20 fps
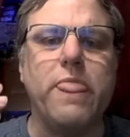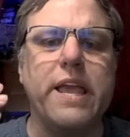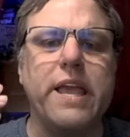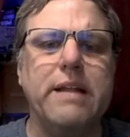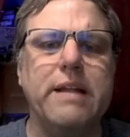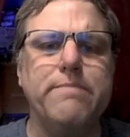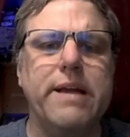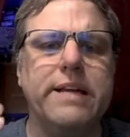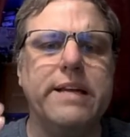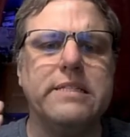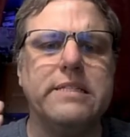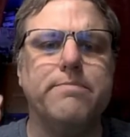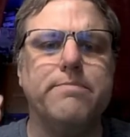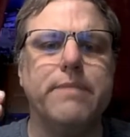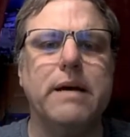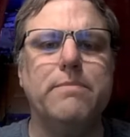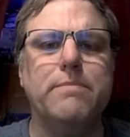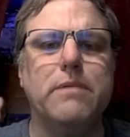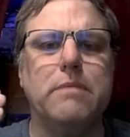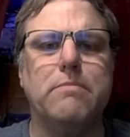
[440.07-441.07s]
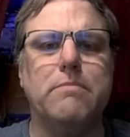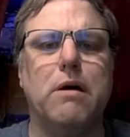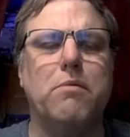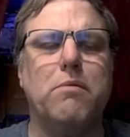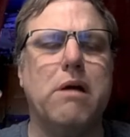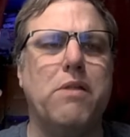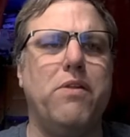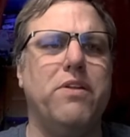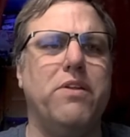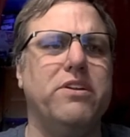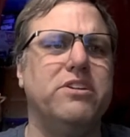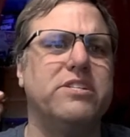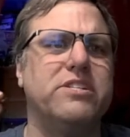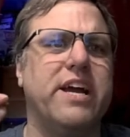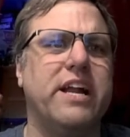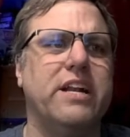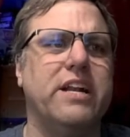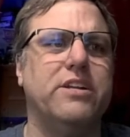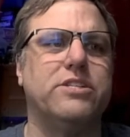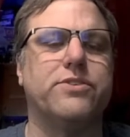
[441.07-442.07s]
And it makes it memorable rather than just
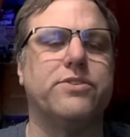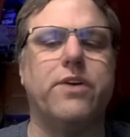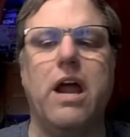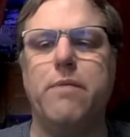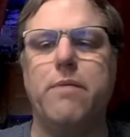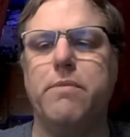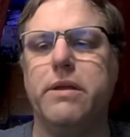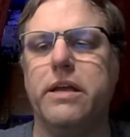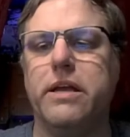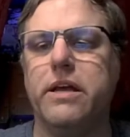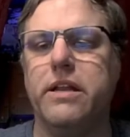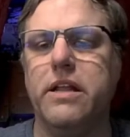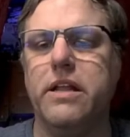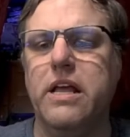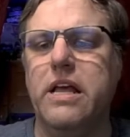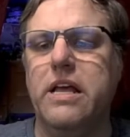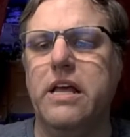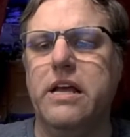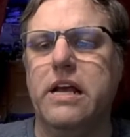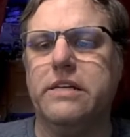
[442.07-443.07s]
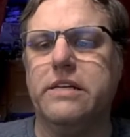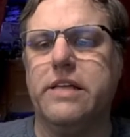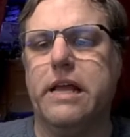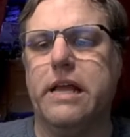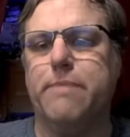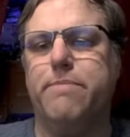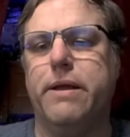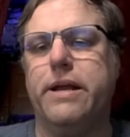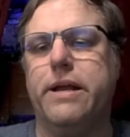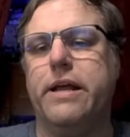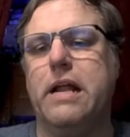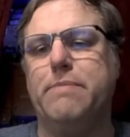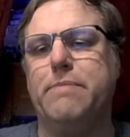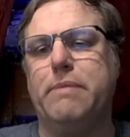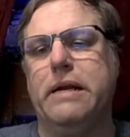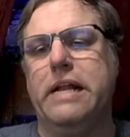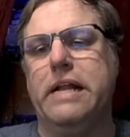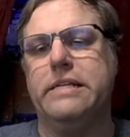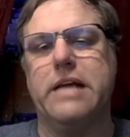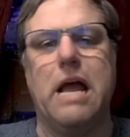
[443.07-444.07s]
kind of describing it, because they could pick it up
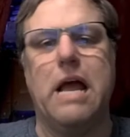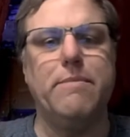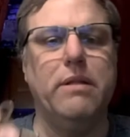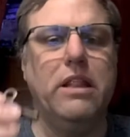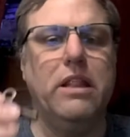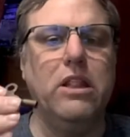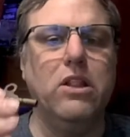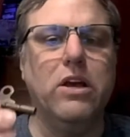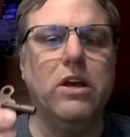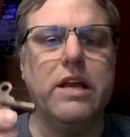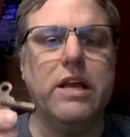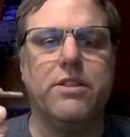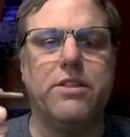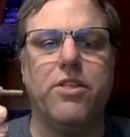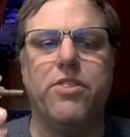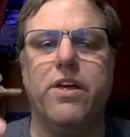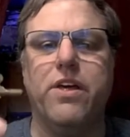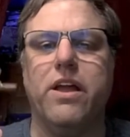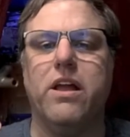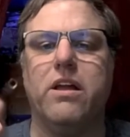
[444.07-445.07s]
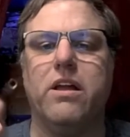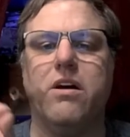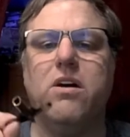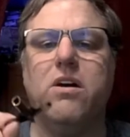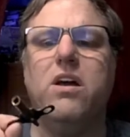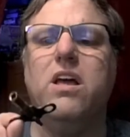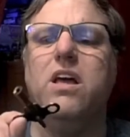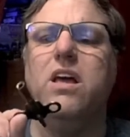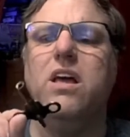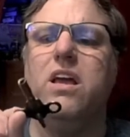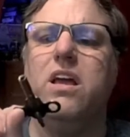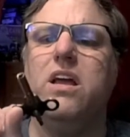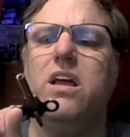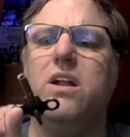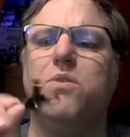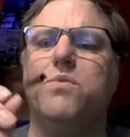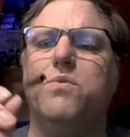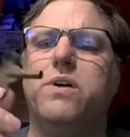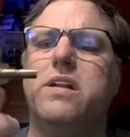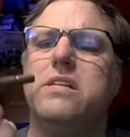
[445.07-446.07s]
at any time and look at the thing and go, you
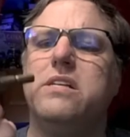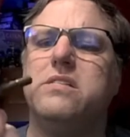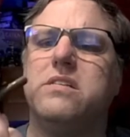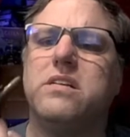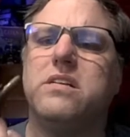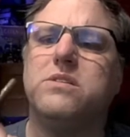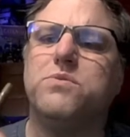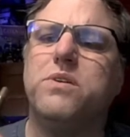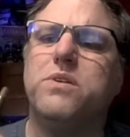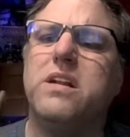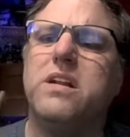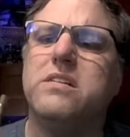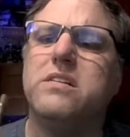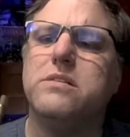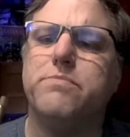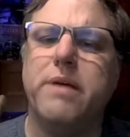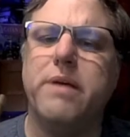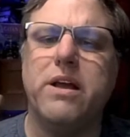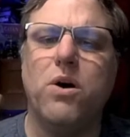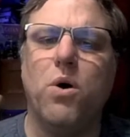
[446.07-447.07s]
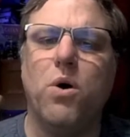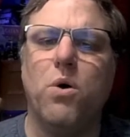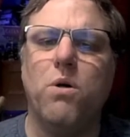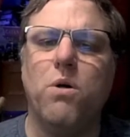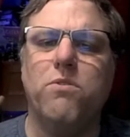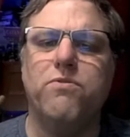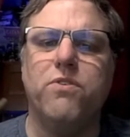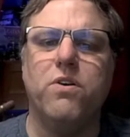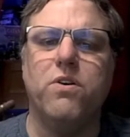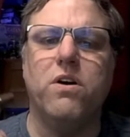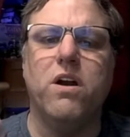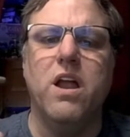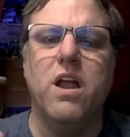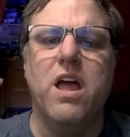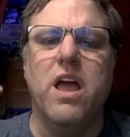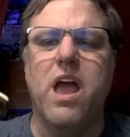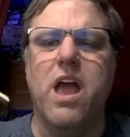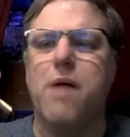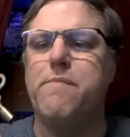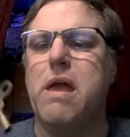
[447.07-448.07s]
know, what is this? What is this big hole for?
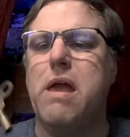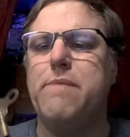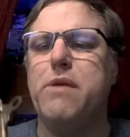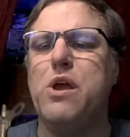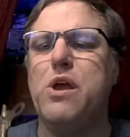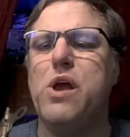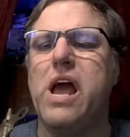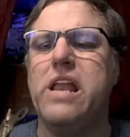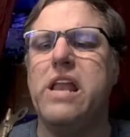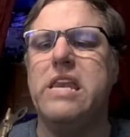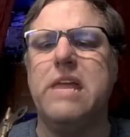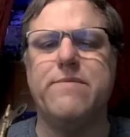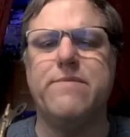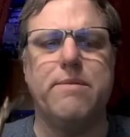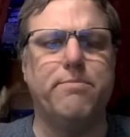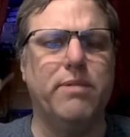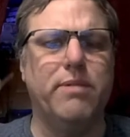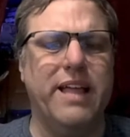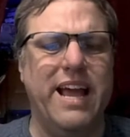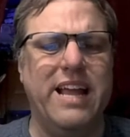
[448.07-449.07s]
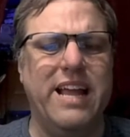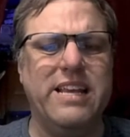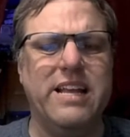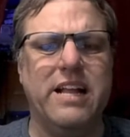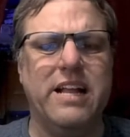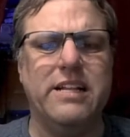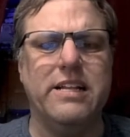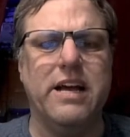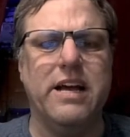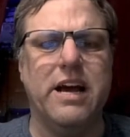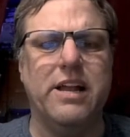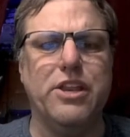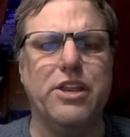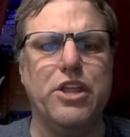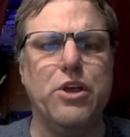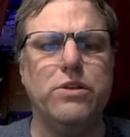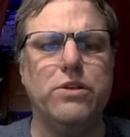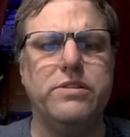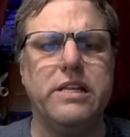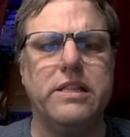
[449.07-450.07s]
And maybe you hadn't even planned on
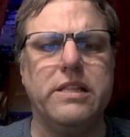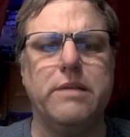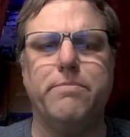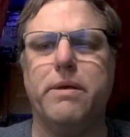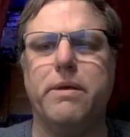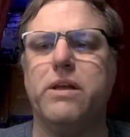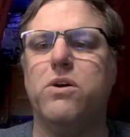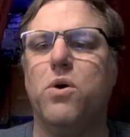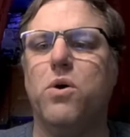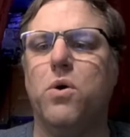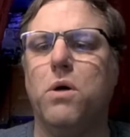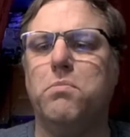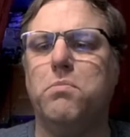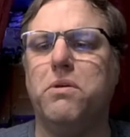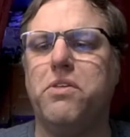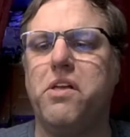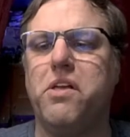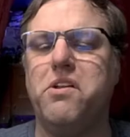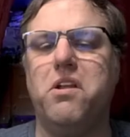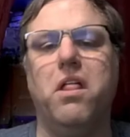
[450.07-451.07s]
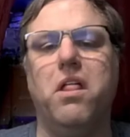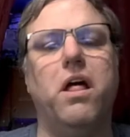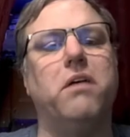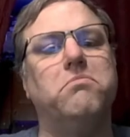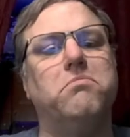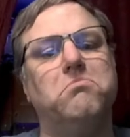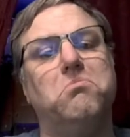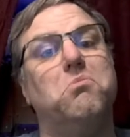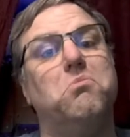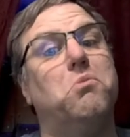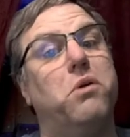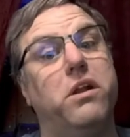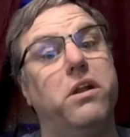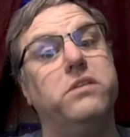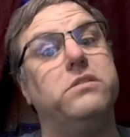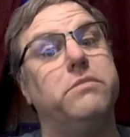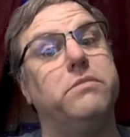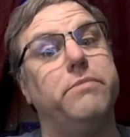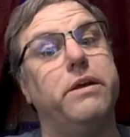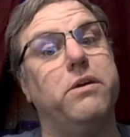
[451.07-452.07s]
using the big hole, but then you're like, what
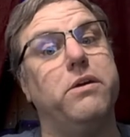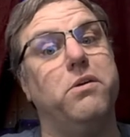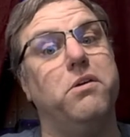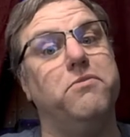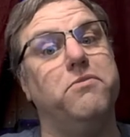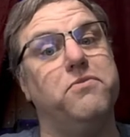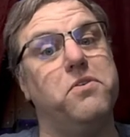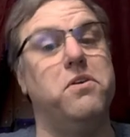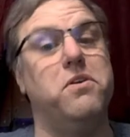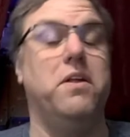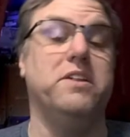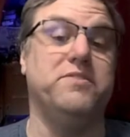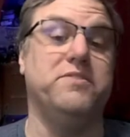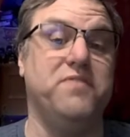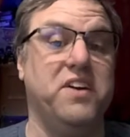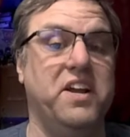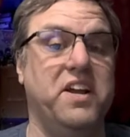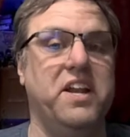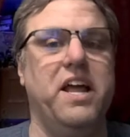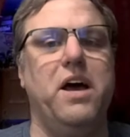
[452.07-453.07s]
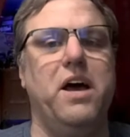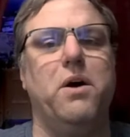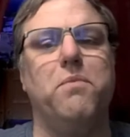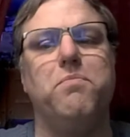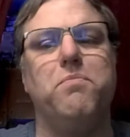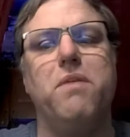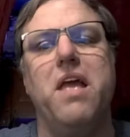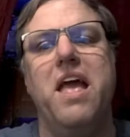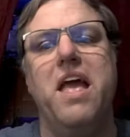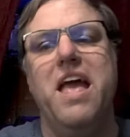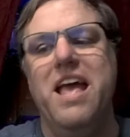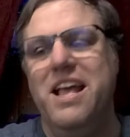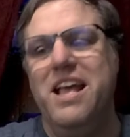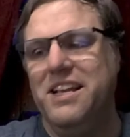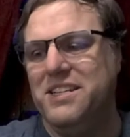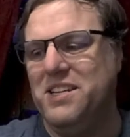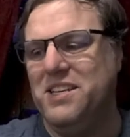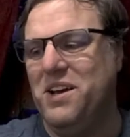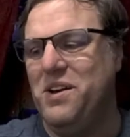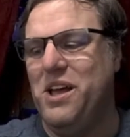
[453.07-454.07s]
is the big hole for? Let's find out.
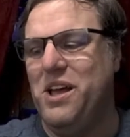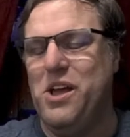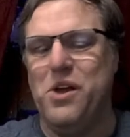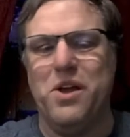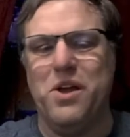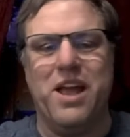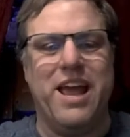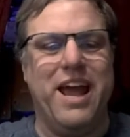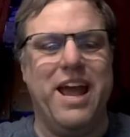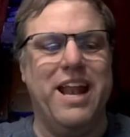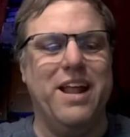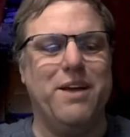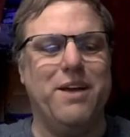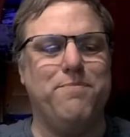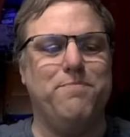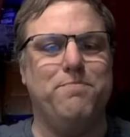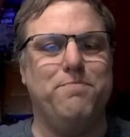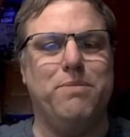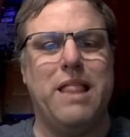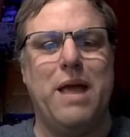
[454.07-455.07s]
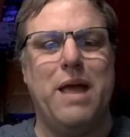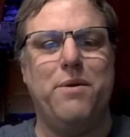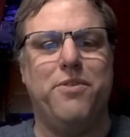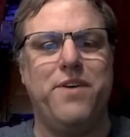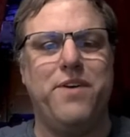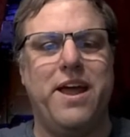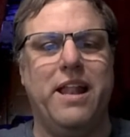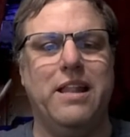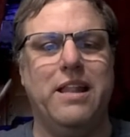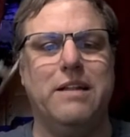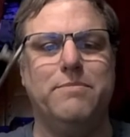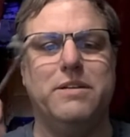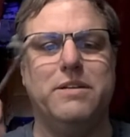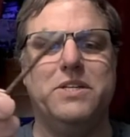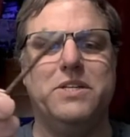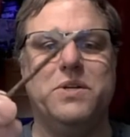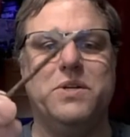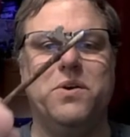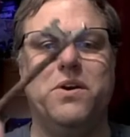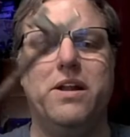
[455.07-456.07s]
So you can kind of play with that a little bit
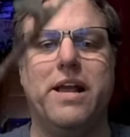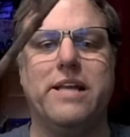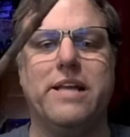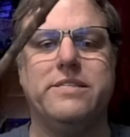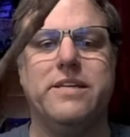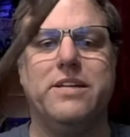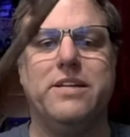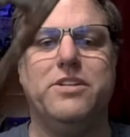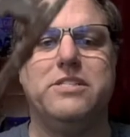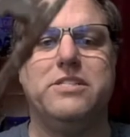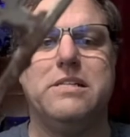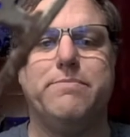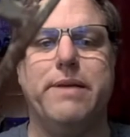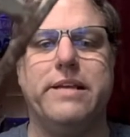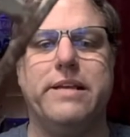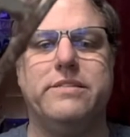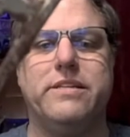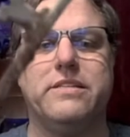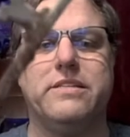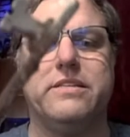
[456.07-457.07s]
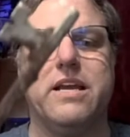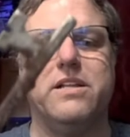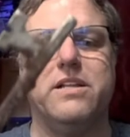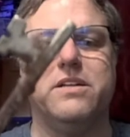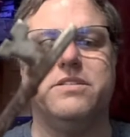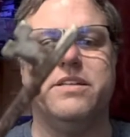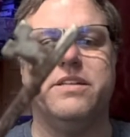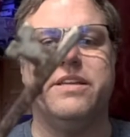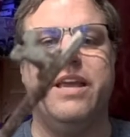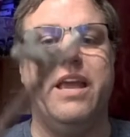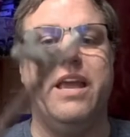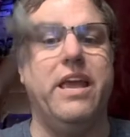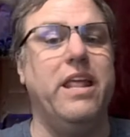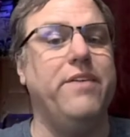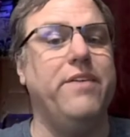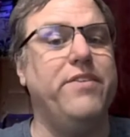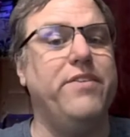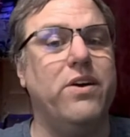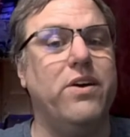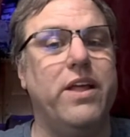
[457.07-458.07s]
too. Or like I said, just a basic skeleton key.
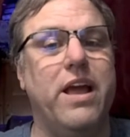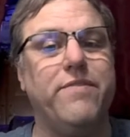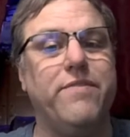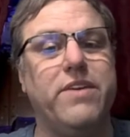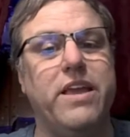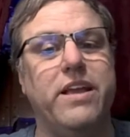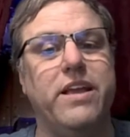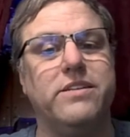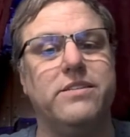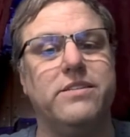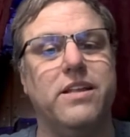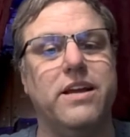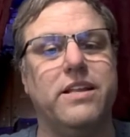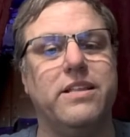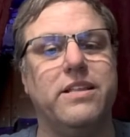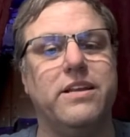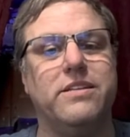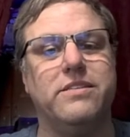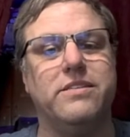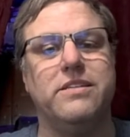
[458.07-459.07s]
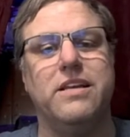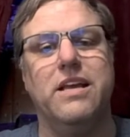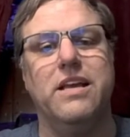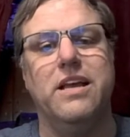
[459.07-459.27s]
And if you don't have keys like this,